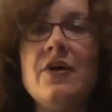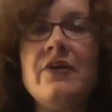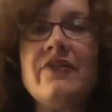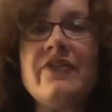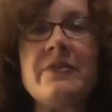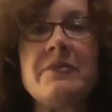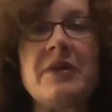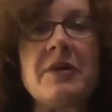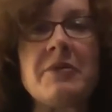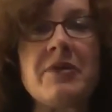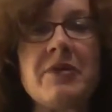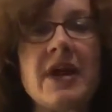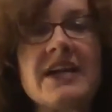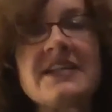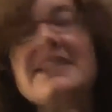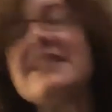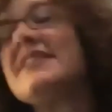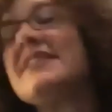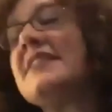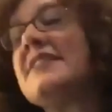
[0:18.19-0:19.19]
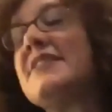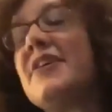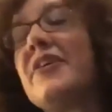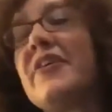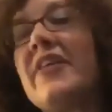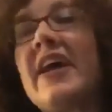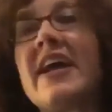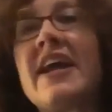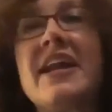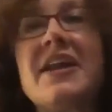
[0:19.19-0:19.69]
football practices,
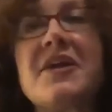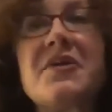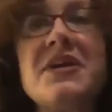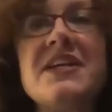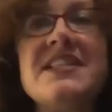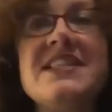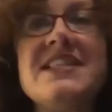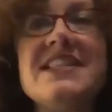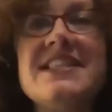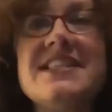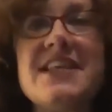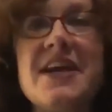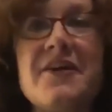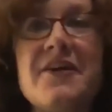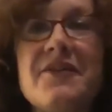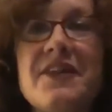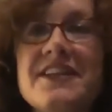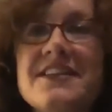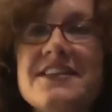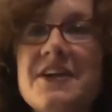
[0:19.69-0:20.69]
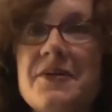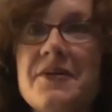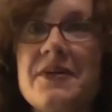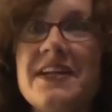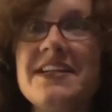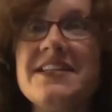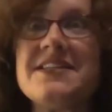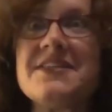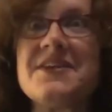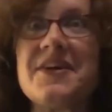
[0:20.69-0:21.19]
all that kind of crazy stuff that's
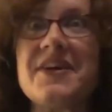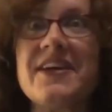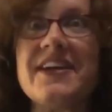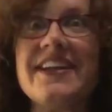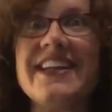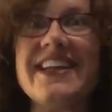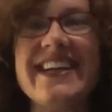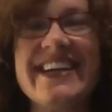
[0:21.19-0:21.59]
already started.